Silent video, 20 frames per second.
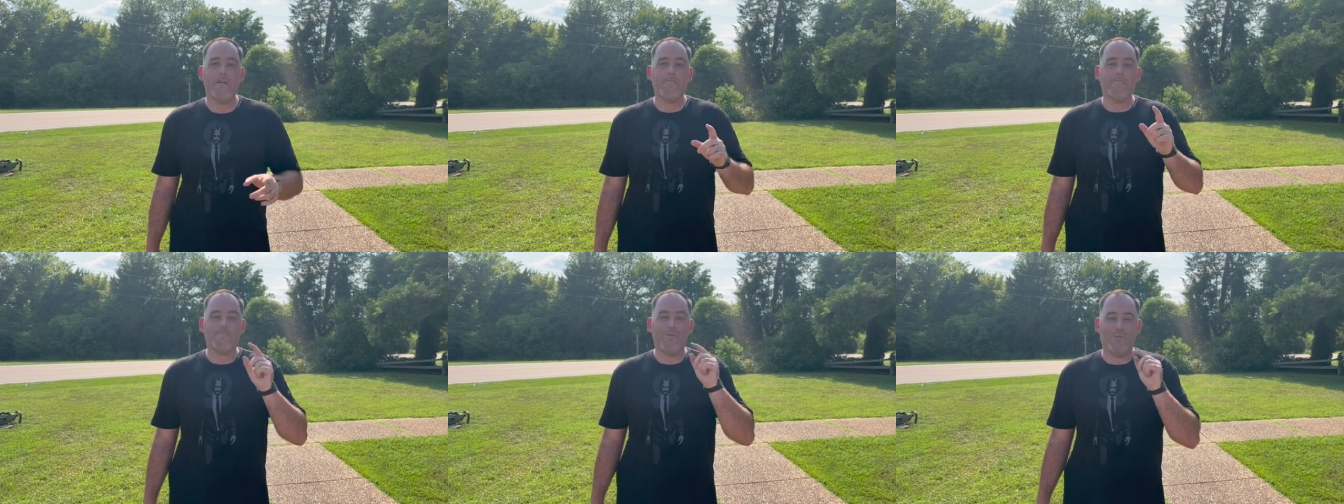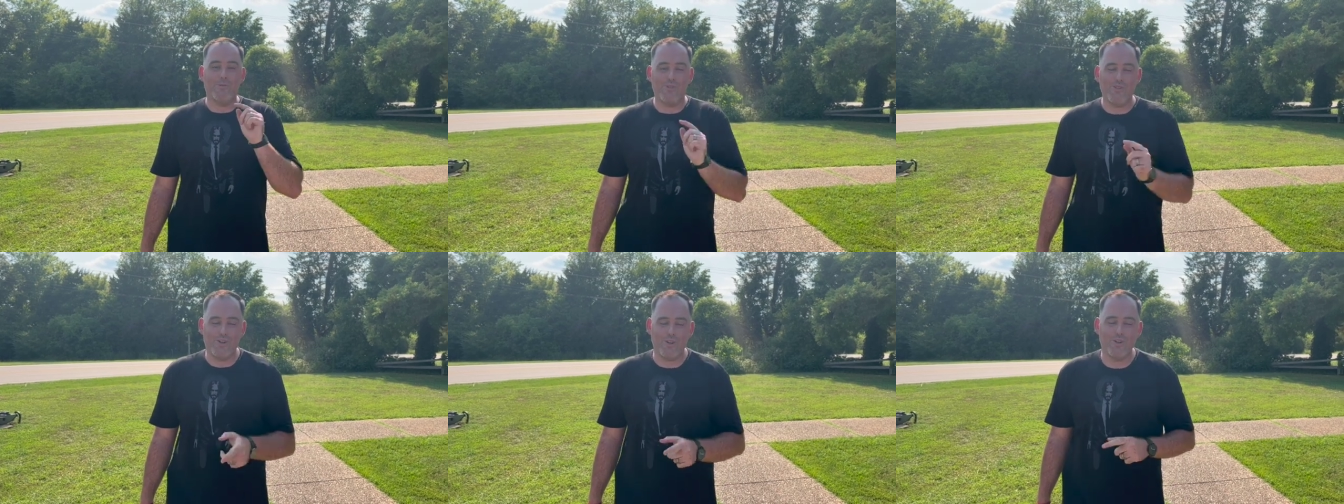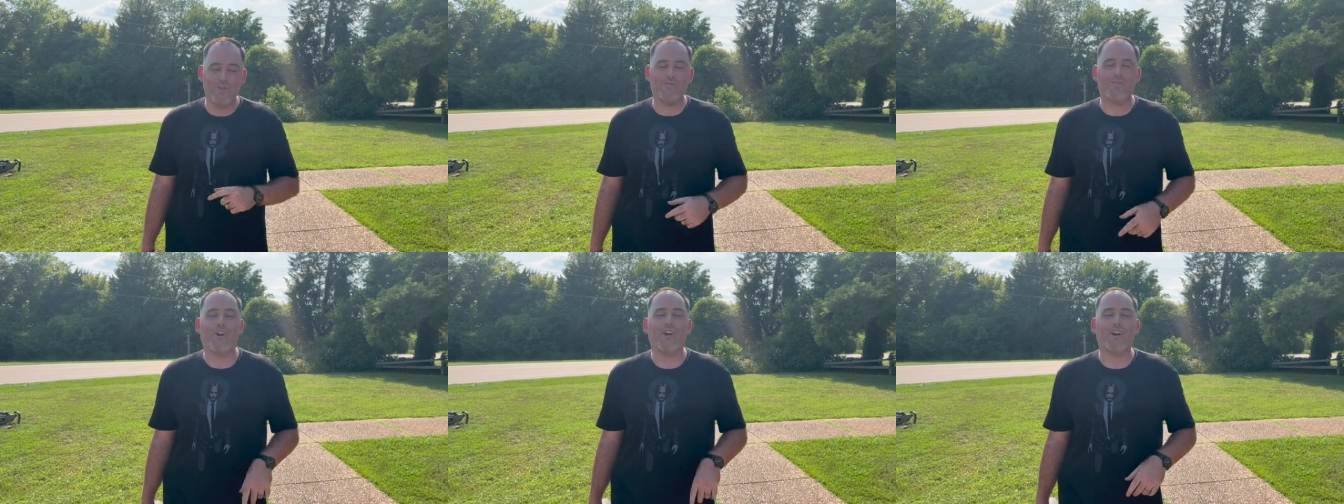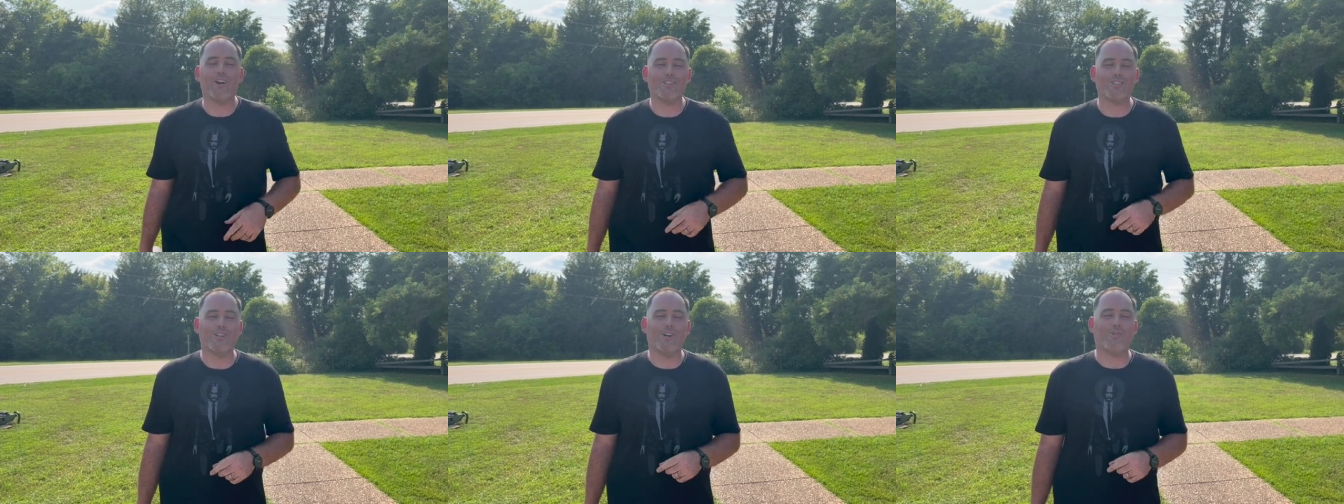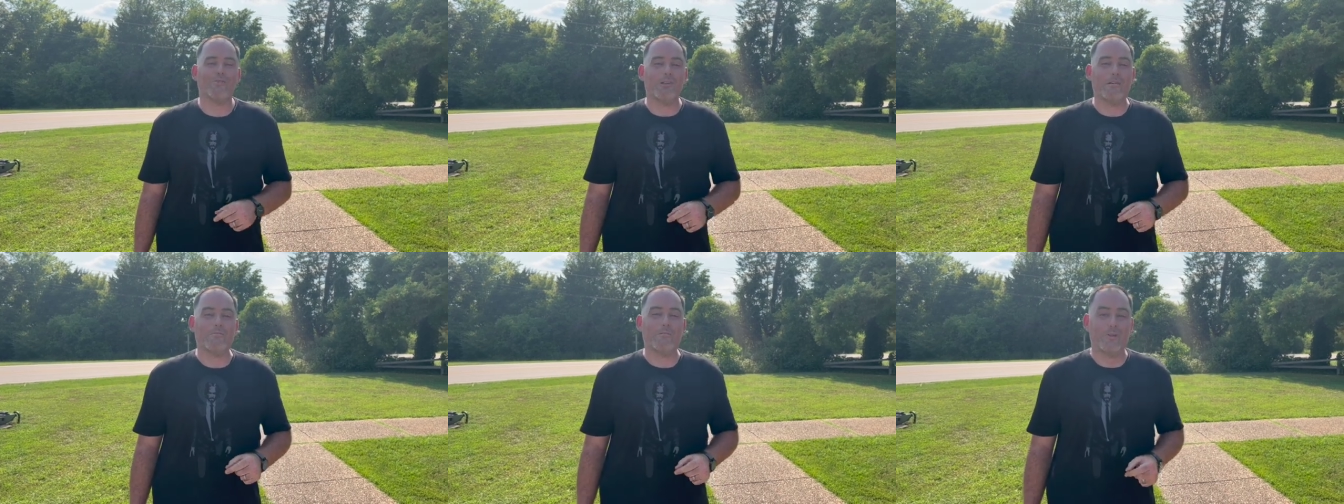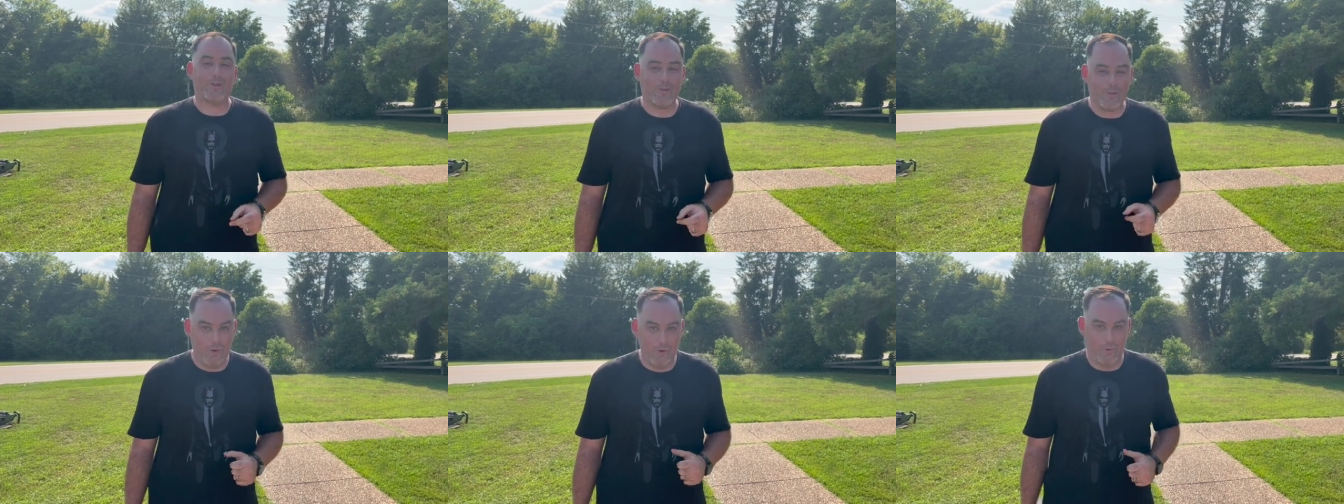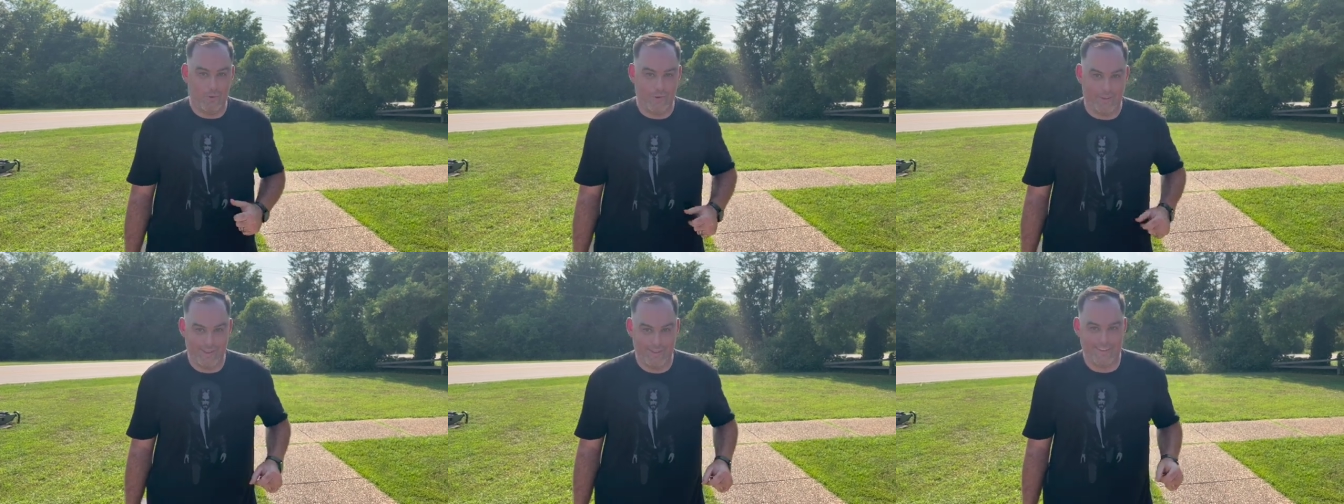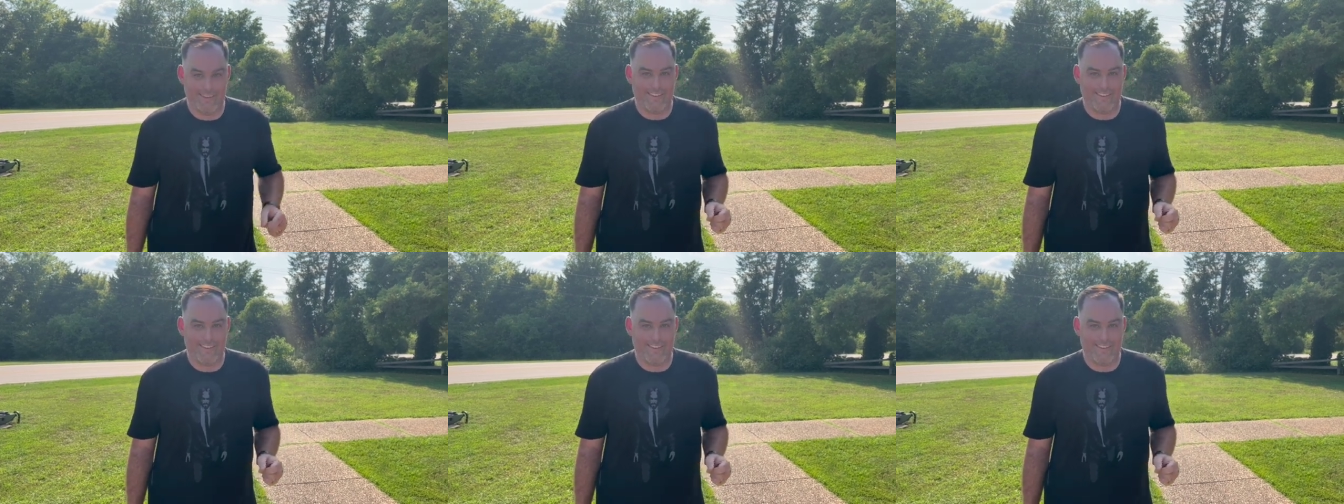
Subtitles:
But when General Forrest told him the truth,